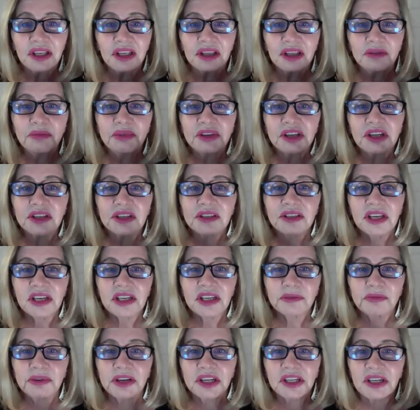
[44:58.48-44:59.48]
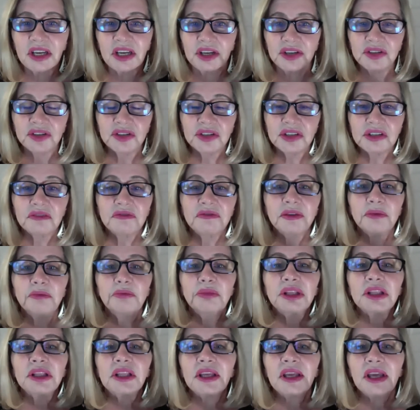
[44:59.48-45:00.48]
because the expectations, the
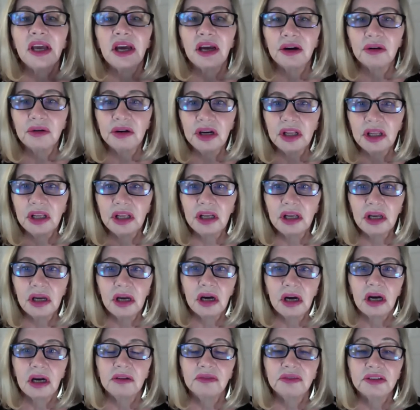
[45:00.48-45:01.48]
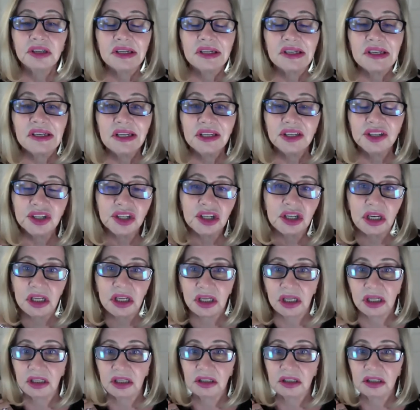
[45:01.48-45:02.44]
familiarity of conditioning.